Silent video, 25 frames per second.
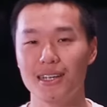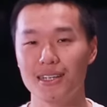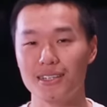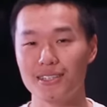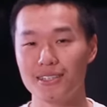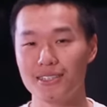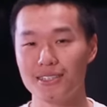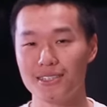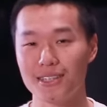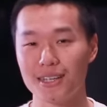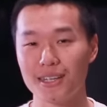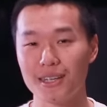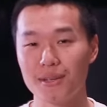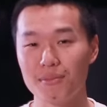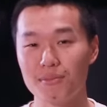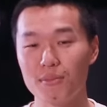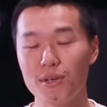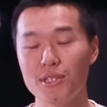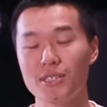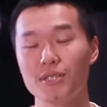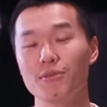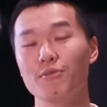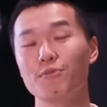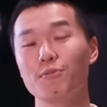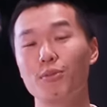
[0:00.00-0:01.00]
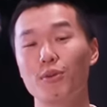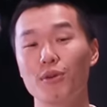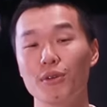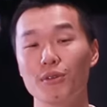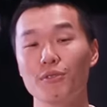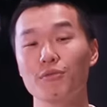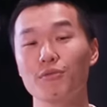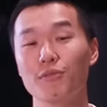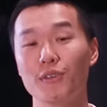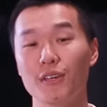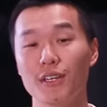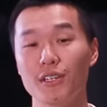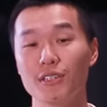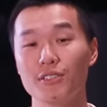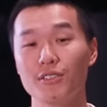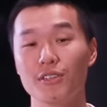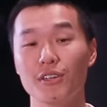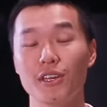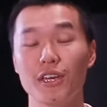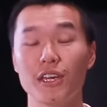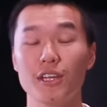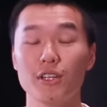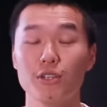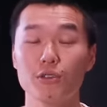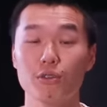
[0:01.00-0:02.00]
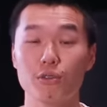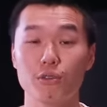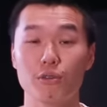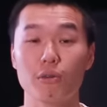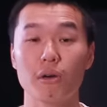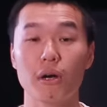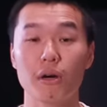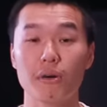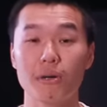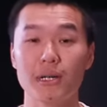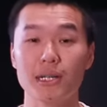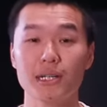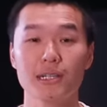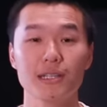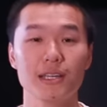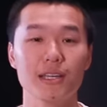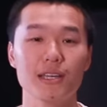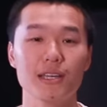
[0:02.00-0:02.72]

Now the second most important thing to indoor grower